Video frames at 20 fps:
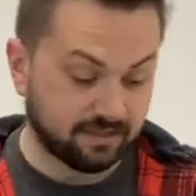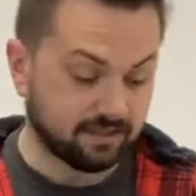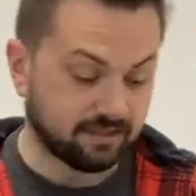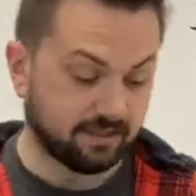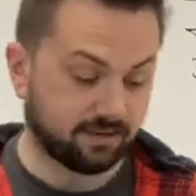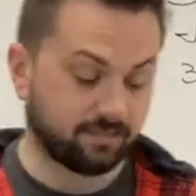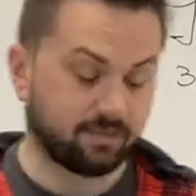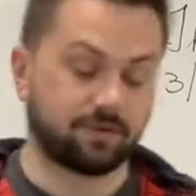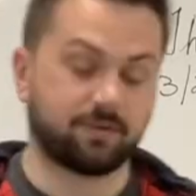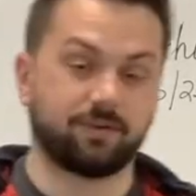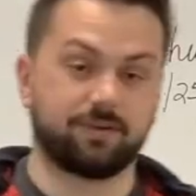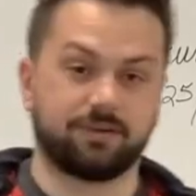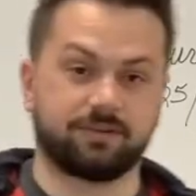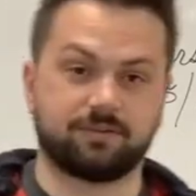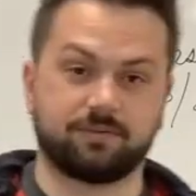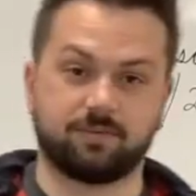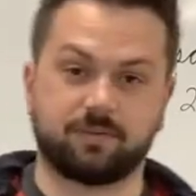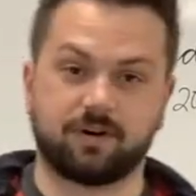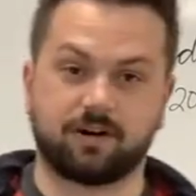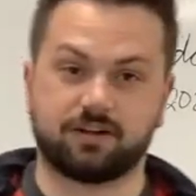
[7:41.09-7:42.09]
Then we're going
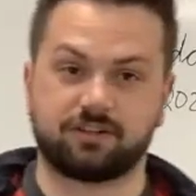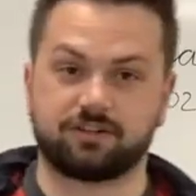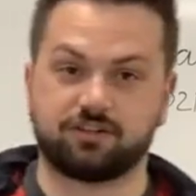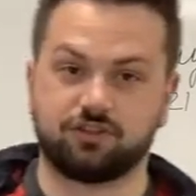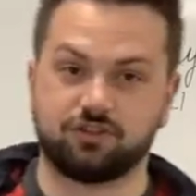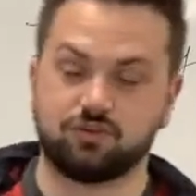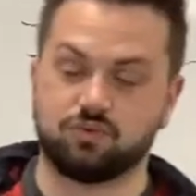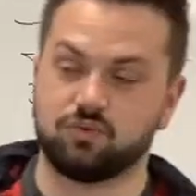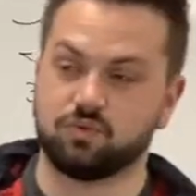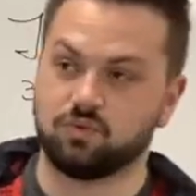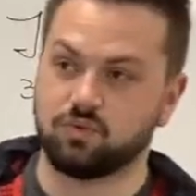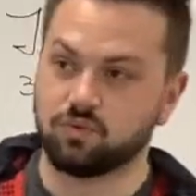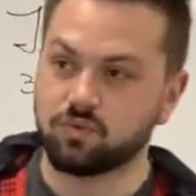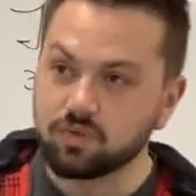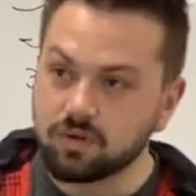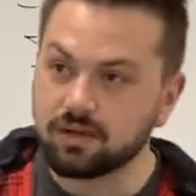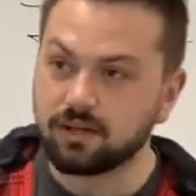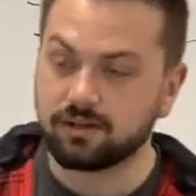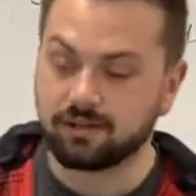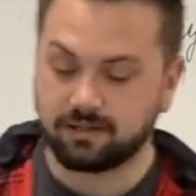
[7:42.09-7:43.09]
to want to
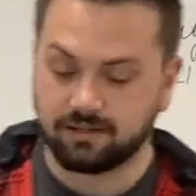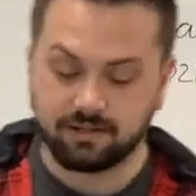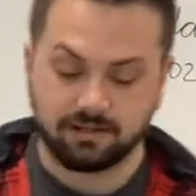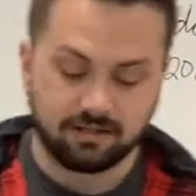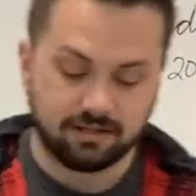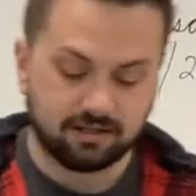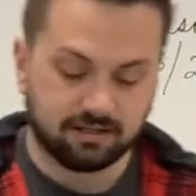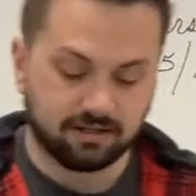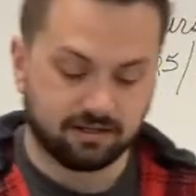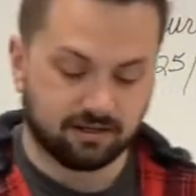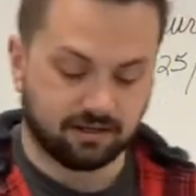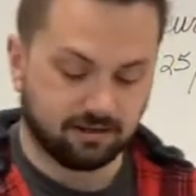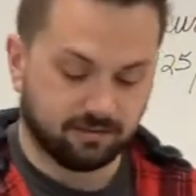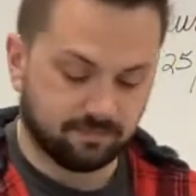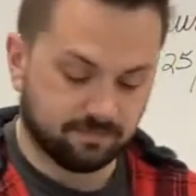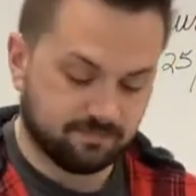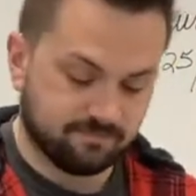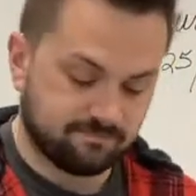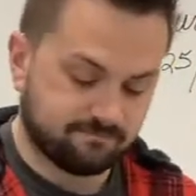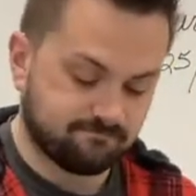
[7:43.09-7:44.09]

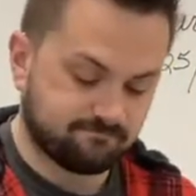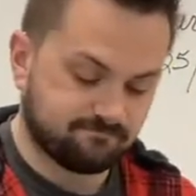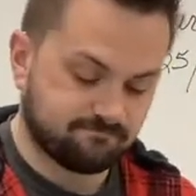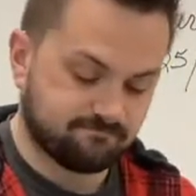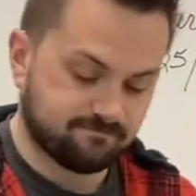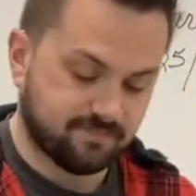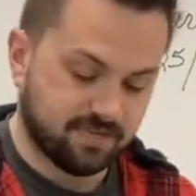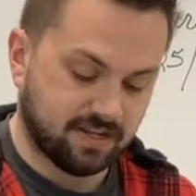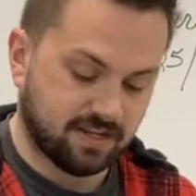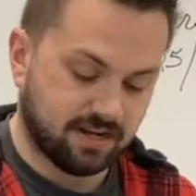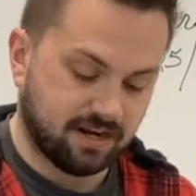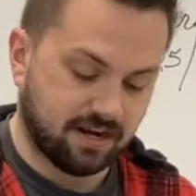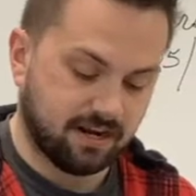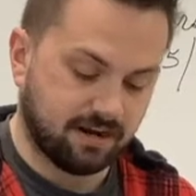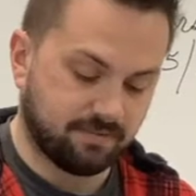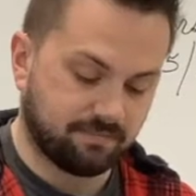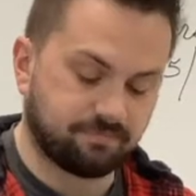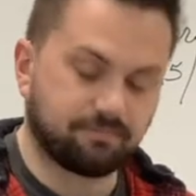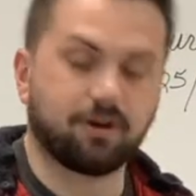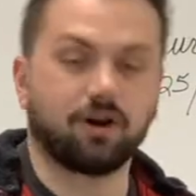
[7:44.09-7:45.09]
kind
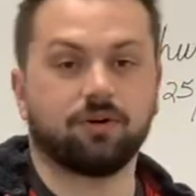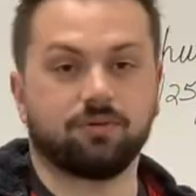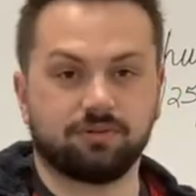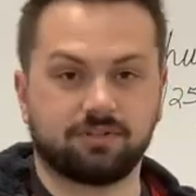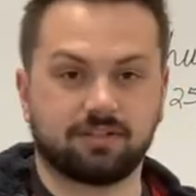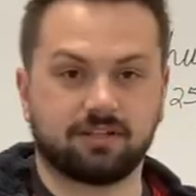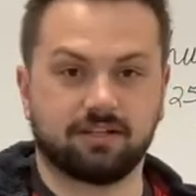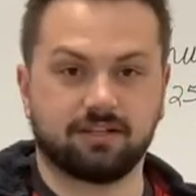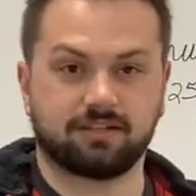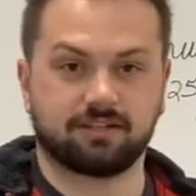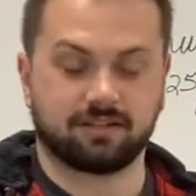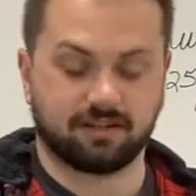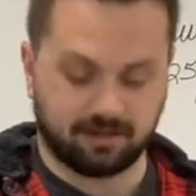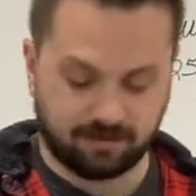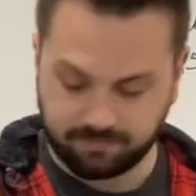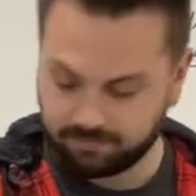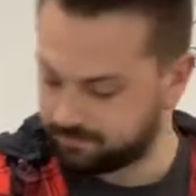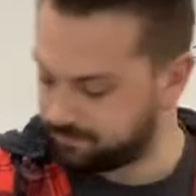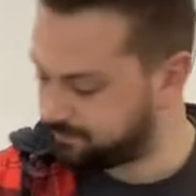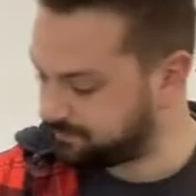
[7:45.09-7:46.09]
of post this
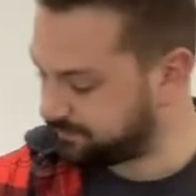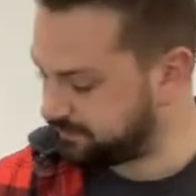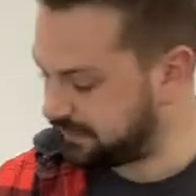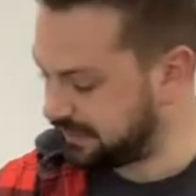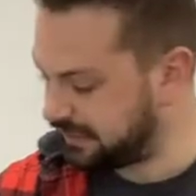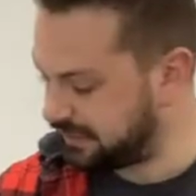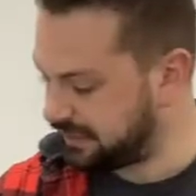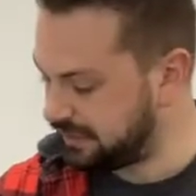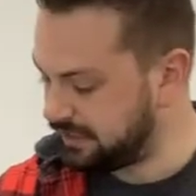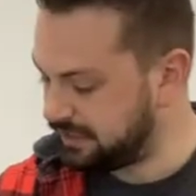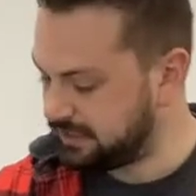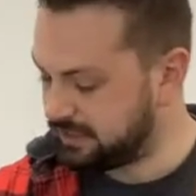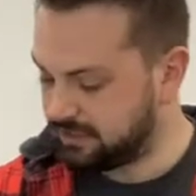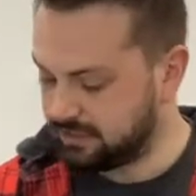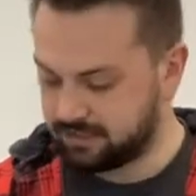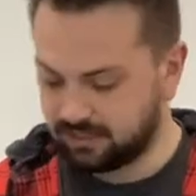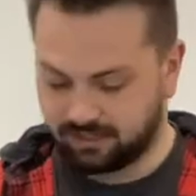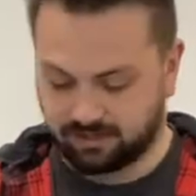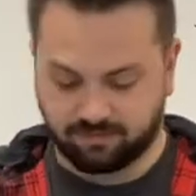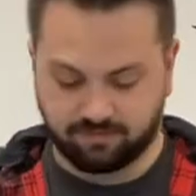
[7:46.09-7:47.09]
up
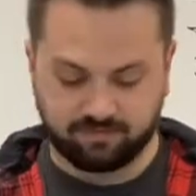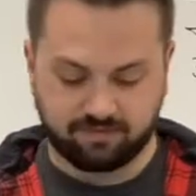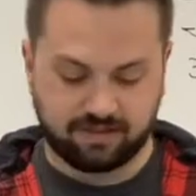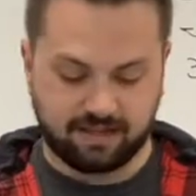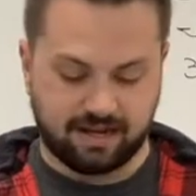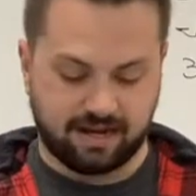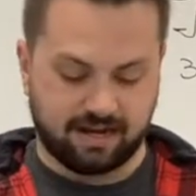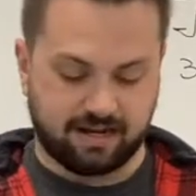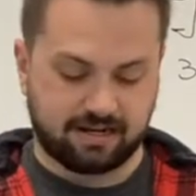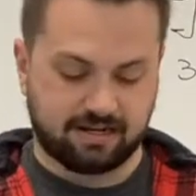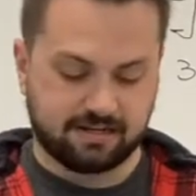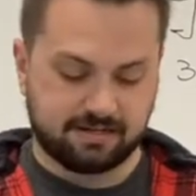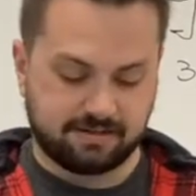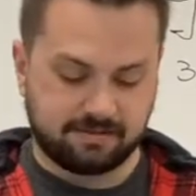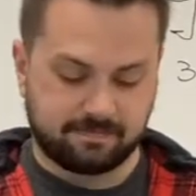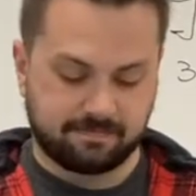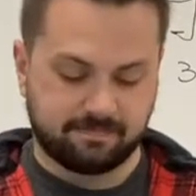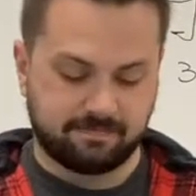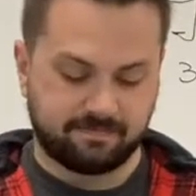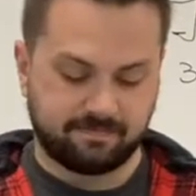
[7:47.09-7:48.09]
like a flag.
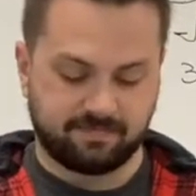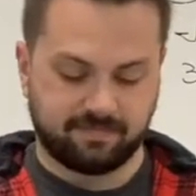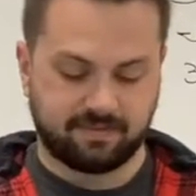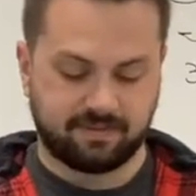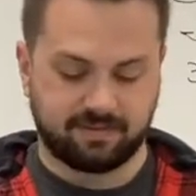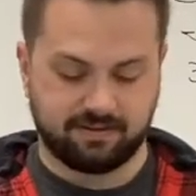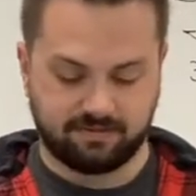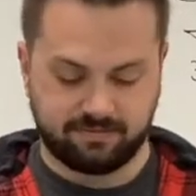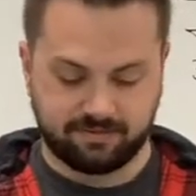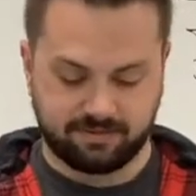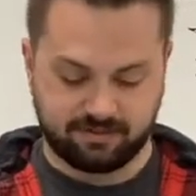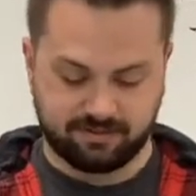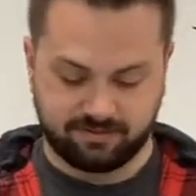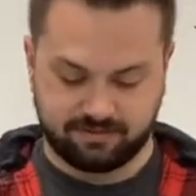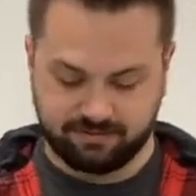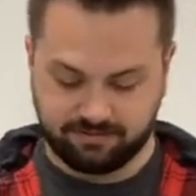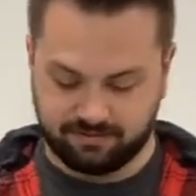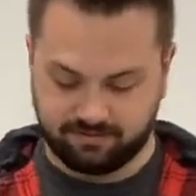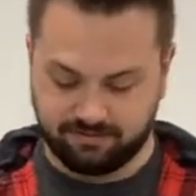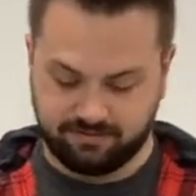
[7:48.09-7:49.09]
Here we
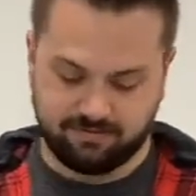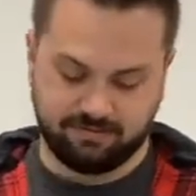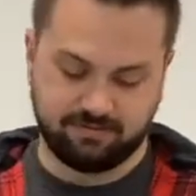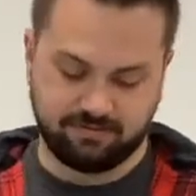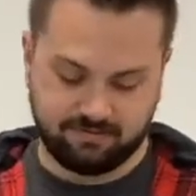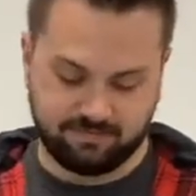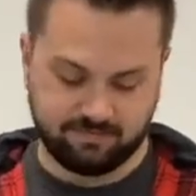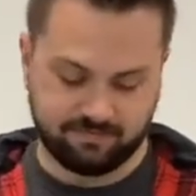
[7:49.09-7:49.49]
go.